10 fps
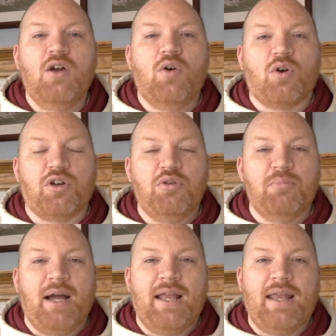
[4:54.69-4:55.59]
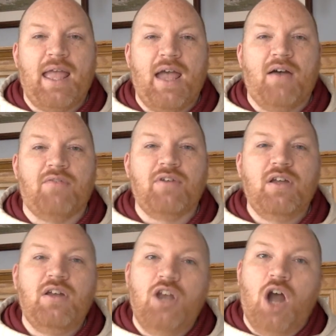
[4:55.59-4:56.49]
or you might have
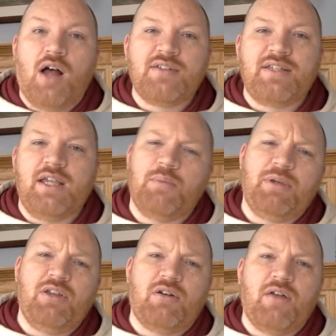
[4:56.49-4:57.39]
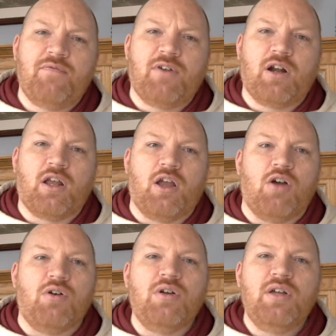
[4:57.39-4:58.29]
nausea, but you don't have vertigo